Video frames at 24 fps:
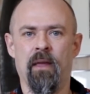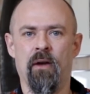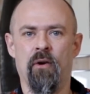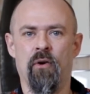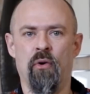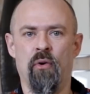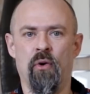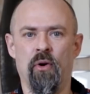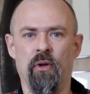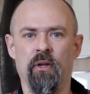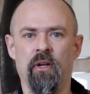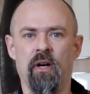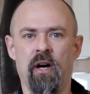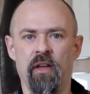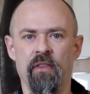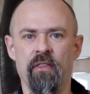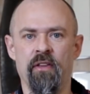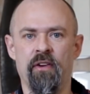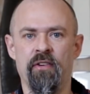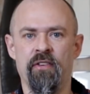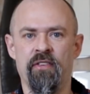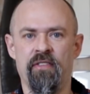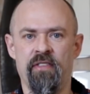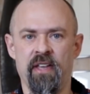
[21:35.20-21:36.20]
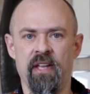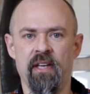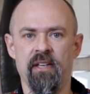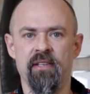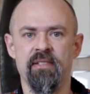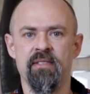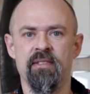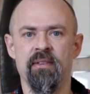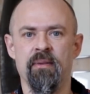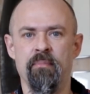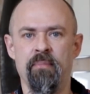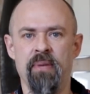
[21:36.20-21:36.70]
All other
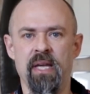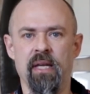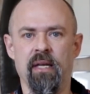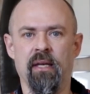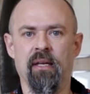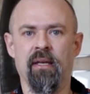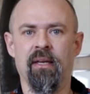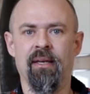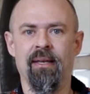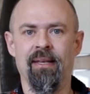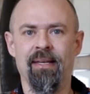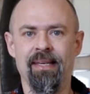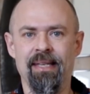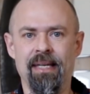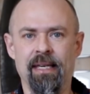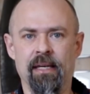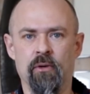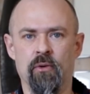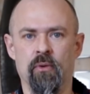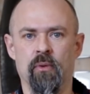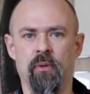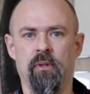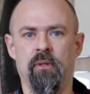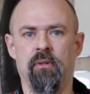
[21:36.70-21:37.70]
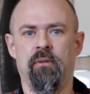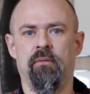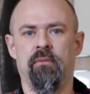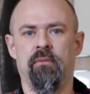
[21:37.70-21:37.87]
things being equal.